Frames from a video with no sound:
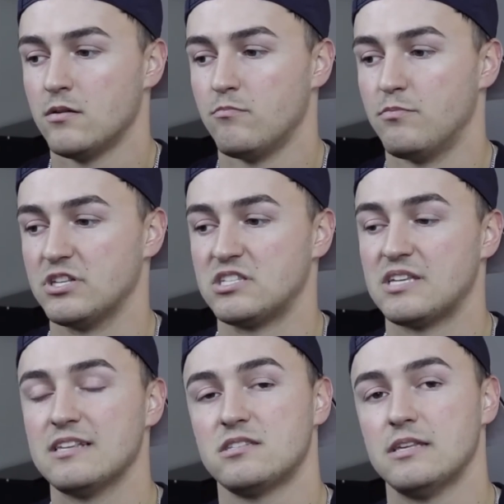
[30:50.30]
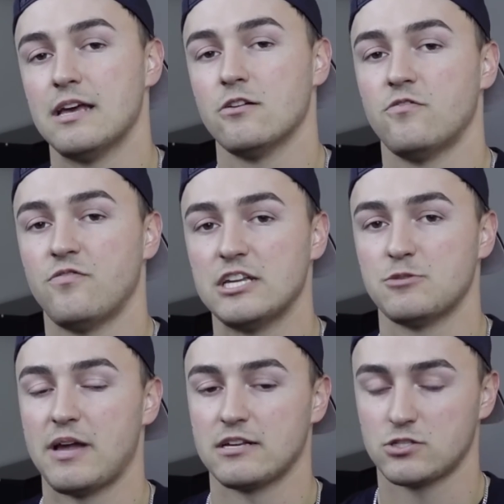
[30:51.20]
But since the yellow face
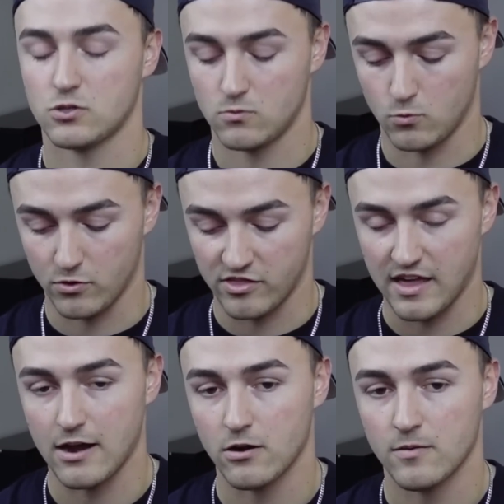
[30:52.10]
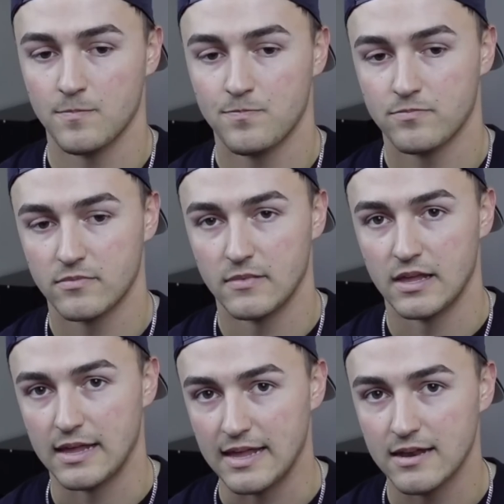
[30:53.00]
masks were there
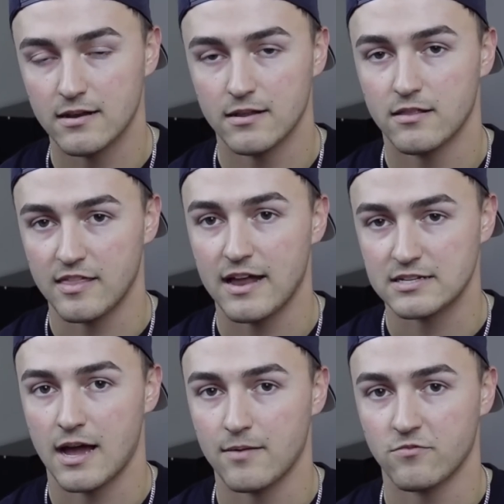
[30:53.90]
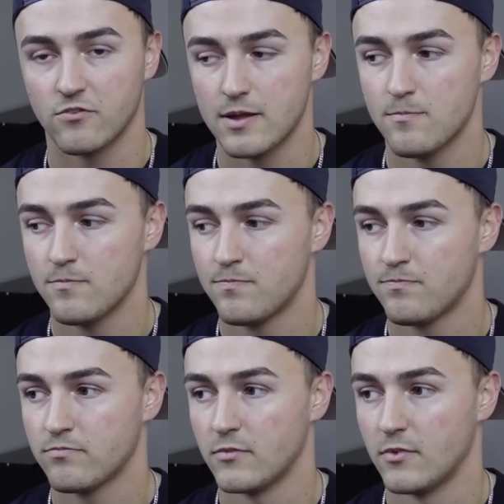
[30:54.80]
in that time frame
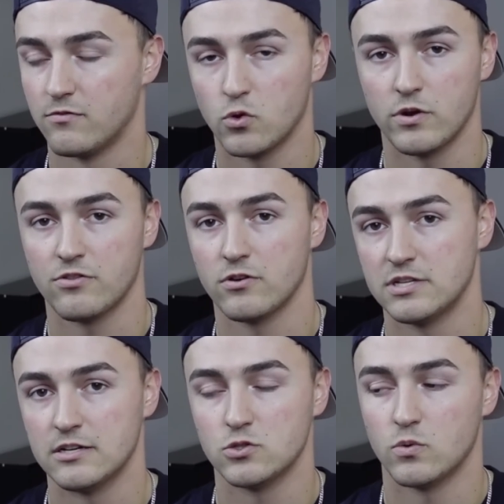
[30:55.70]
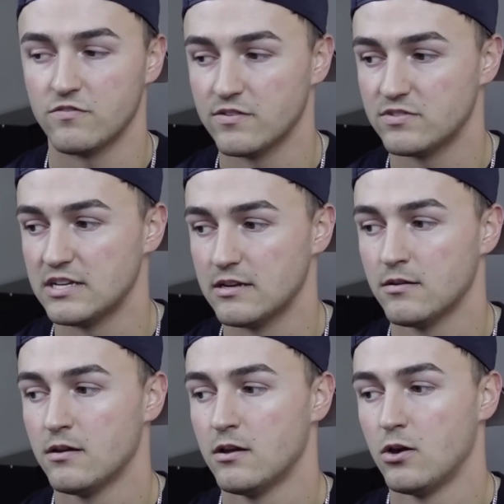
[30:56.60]
of 2013 to 2015,
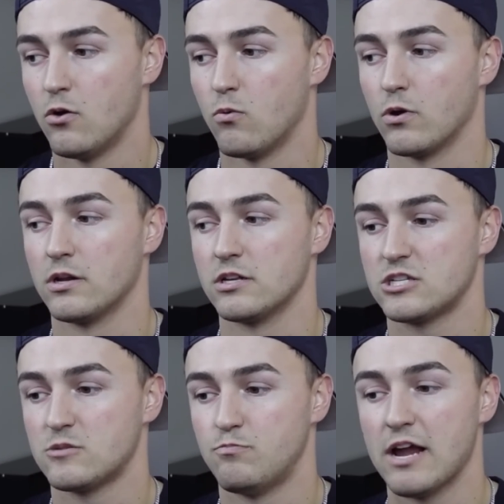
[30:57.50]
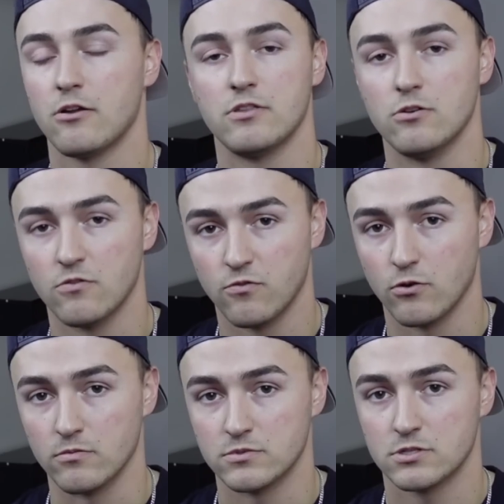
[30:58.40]
we're going to spare the
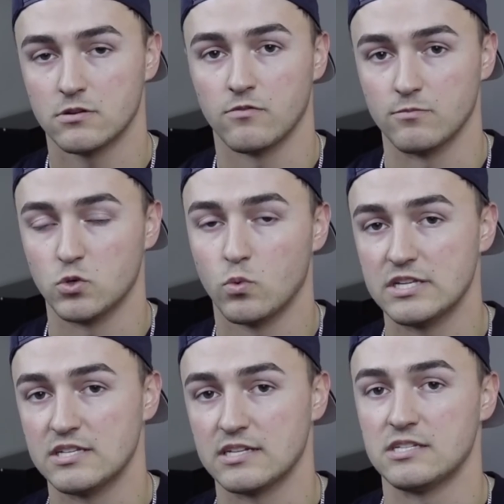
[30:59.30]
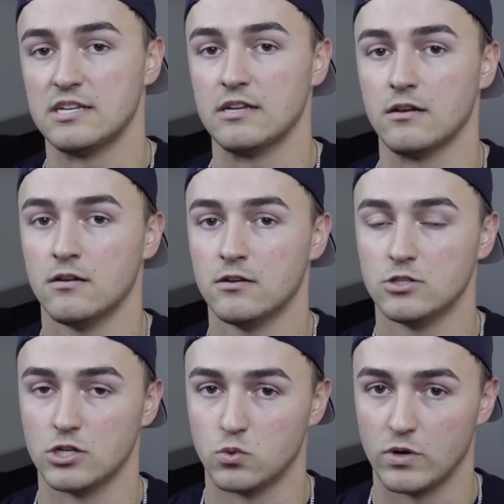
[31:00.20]
uniforms from 2016
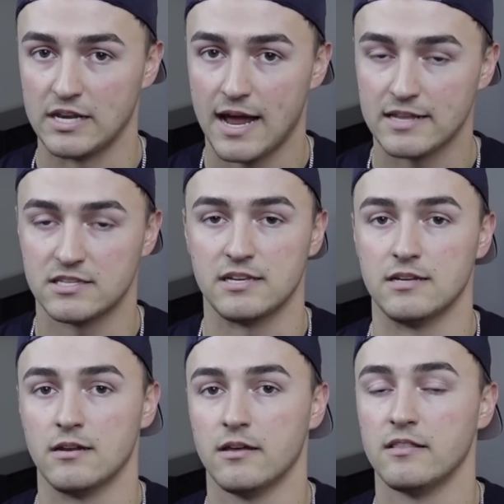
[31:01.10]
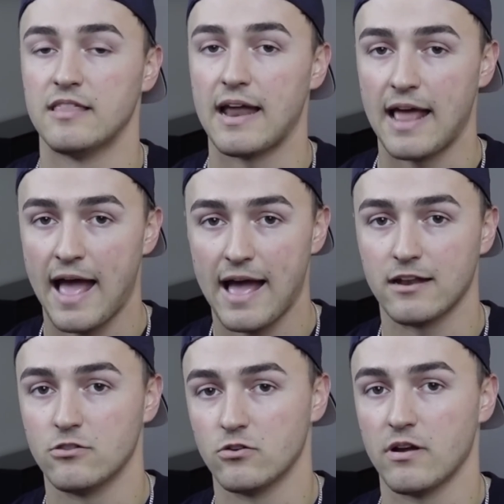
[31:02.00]
to 2019 that
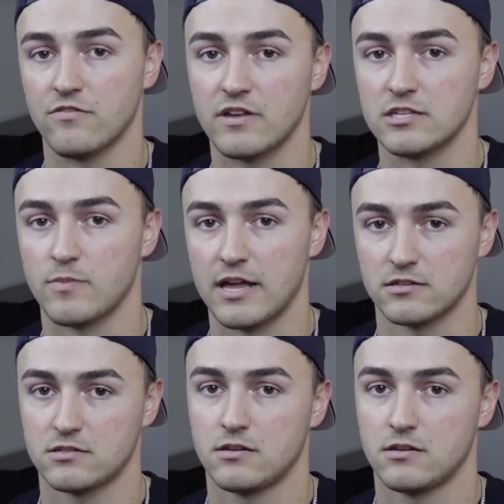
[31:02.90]
had the gray face masks.